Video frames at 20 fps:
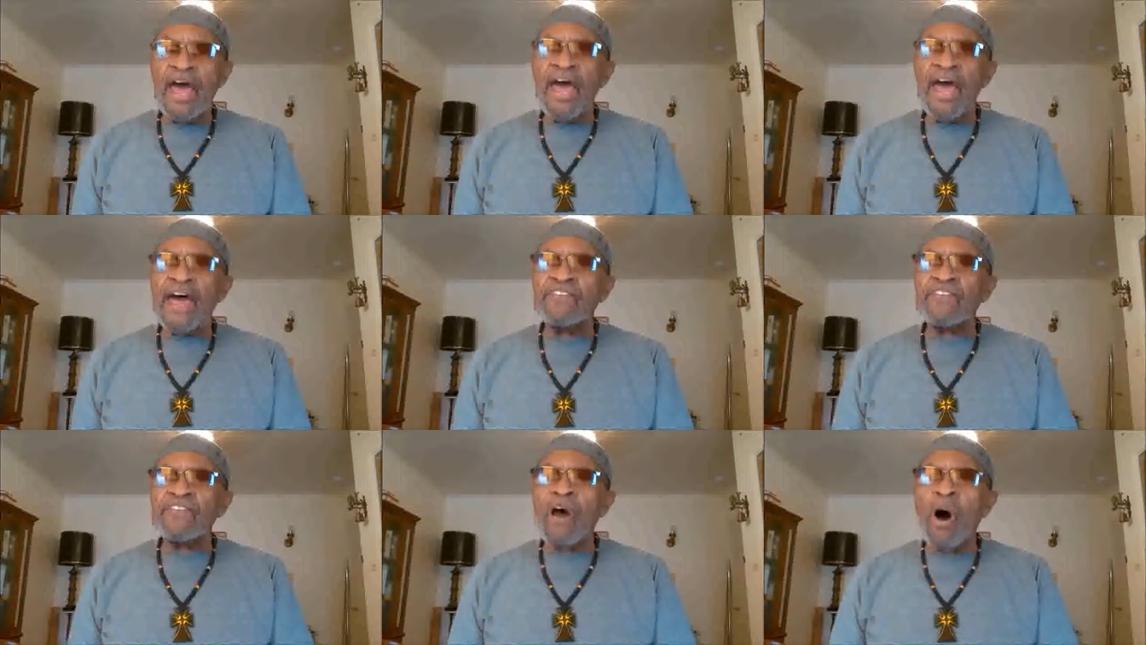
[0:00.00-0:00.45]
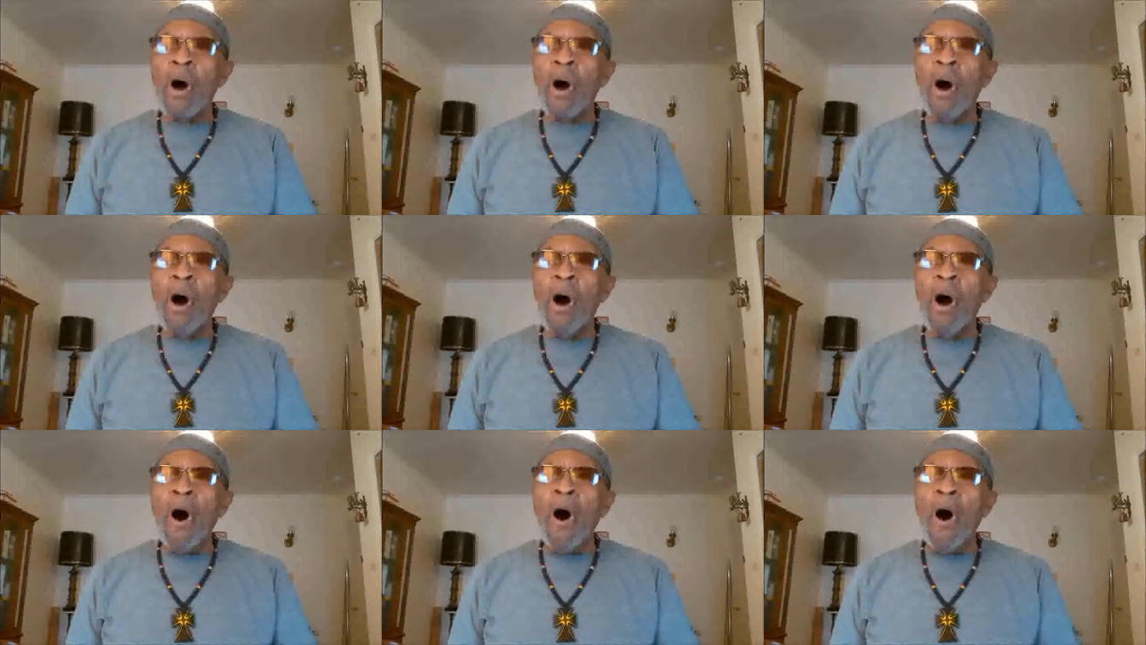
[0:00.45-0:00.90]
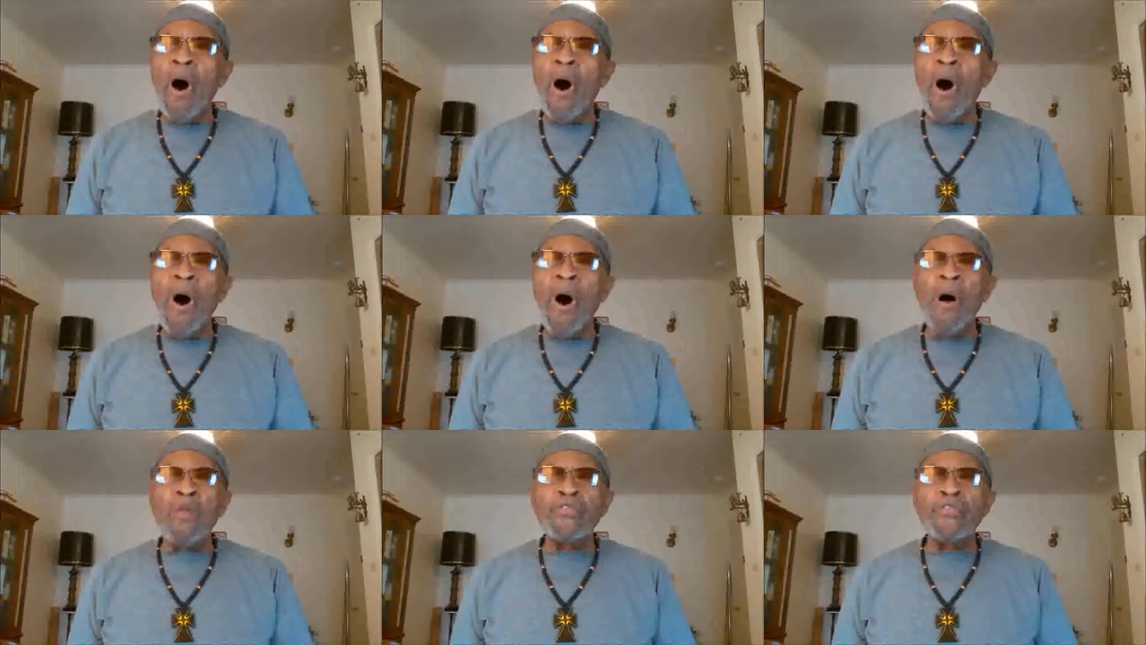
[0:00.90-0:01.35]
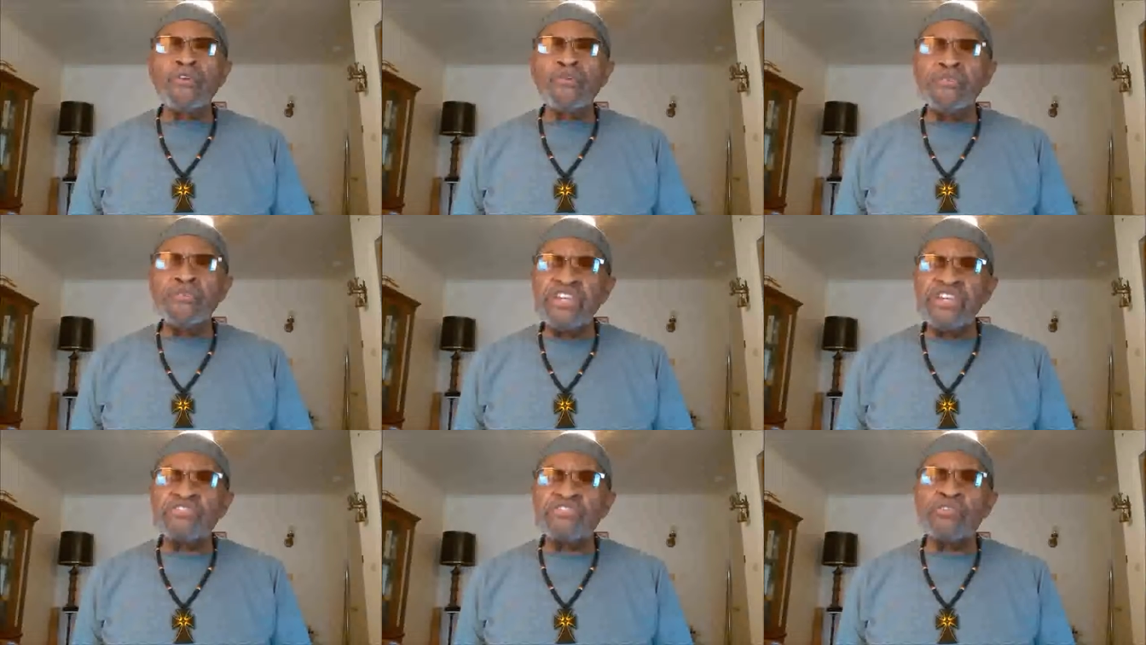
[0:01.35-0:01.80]
has all the
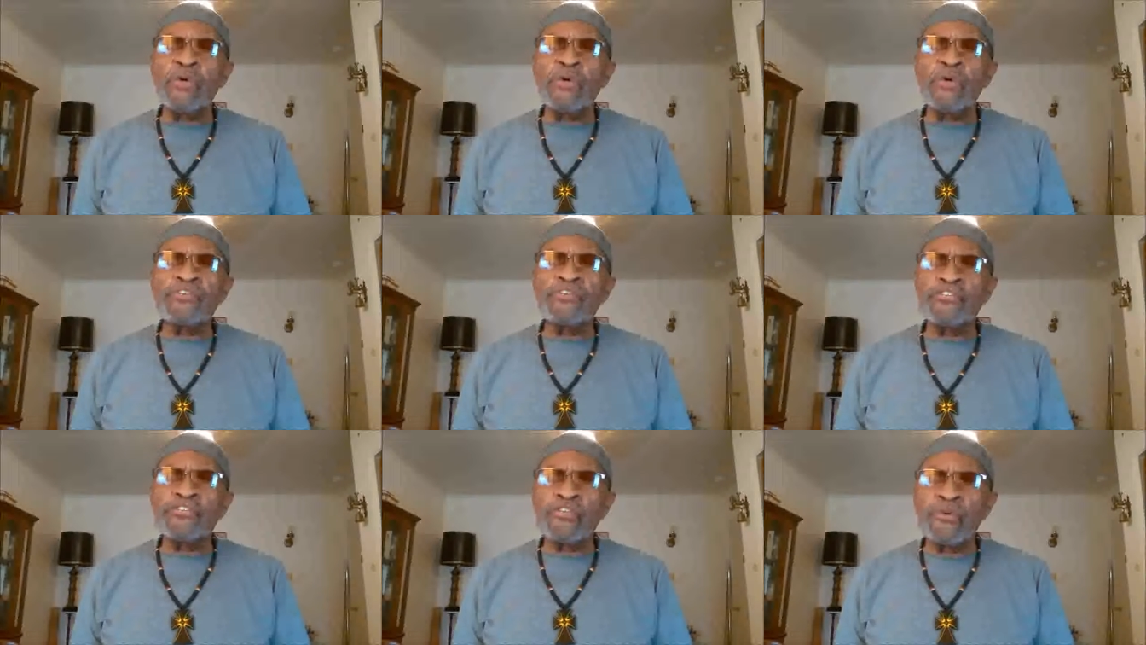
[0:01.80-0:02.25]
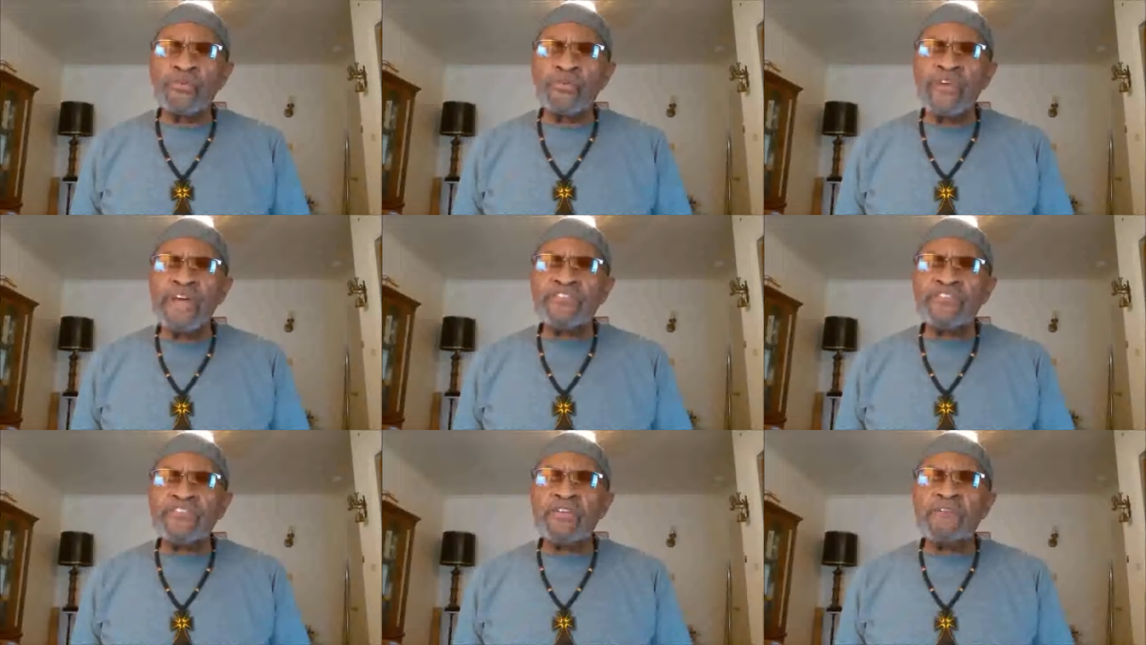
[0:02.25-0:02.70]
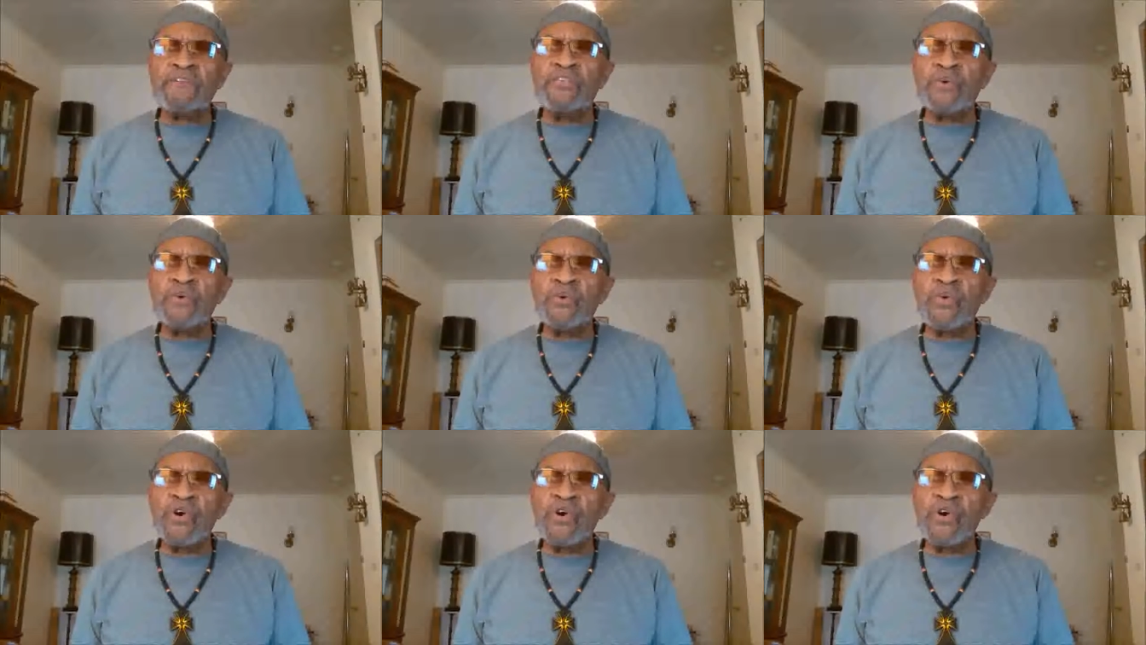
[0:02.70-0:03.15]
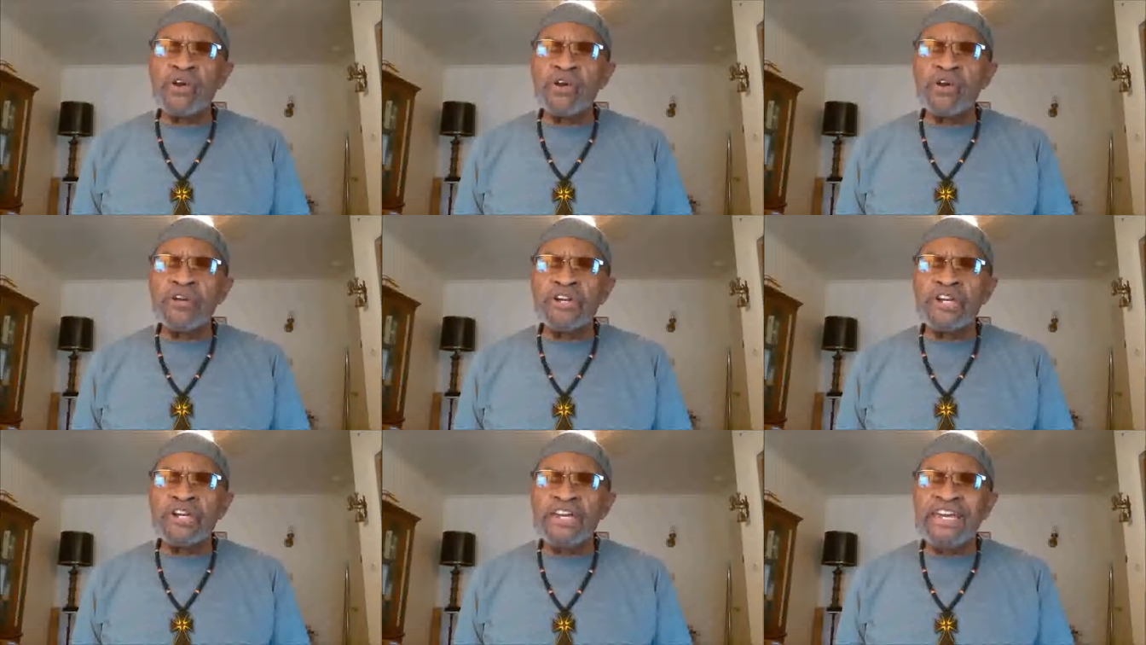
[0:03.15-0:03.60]
resources the rest of the
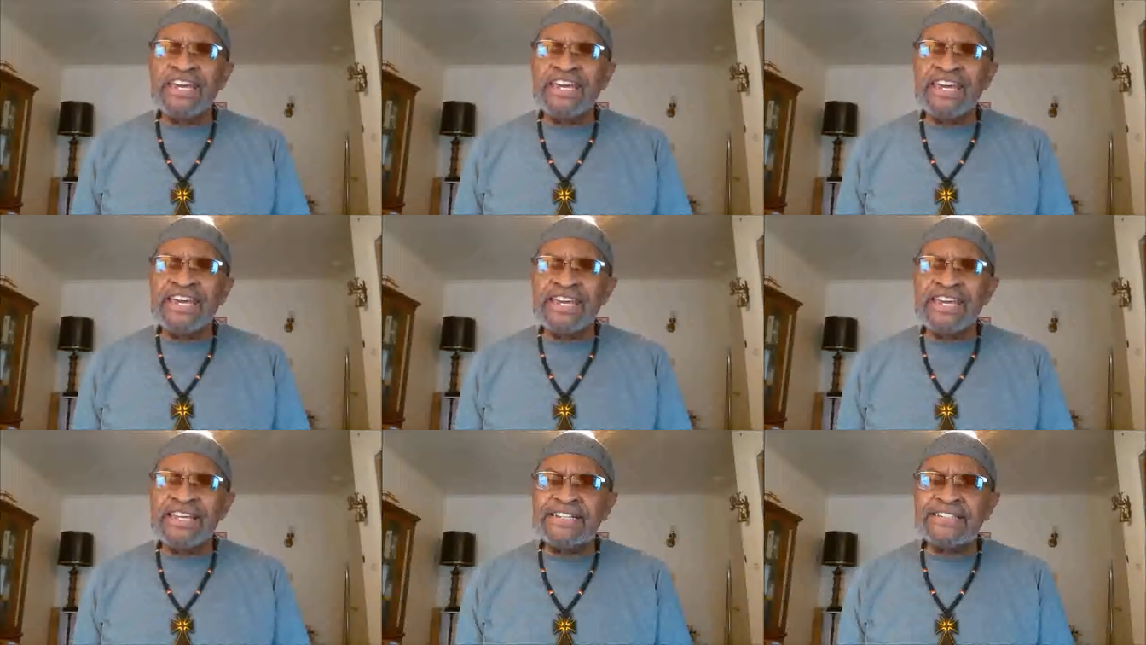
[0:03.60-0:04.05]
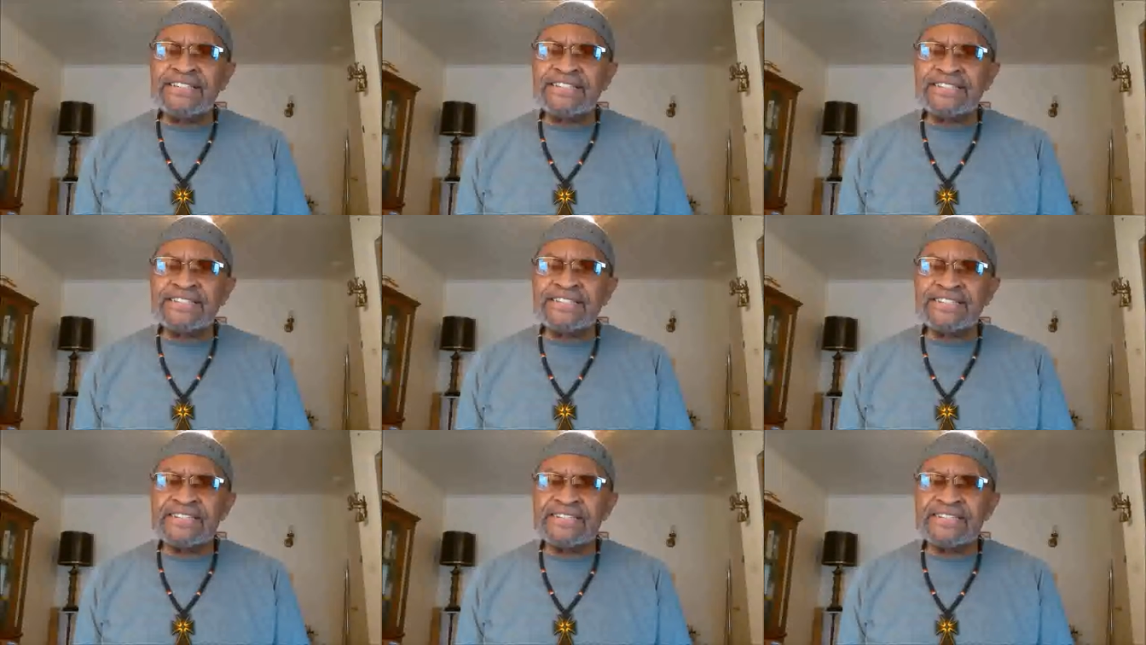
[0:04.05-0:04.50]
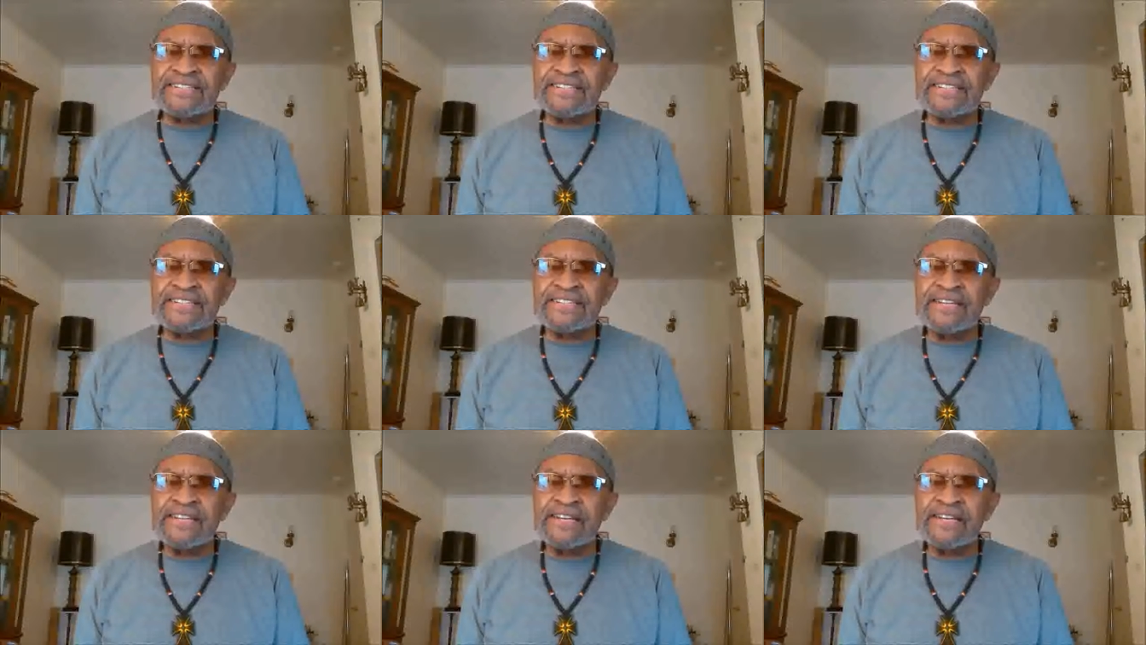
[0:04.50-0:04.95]
world needs.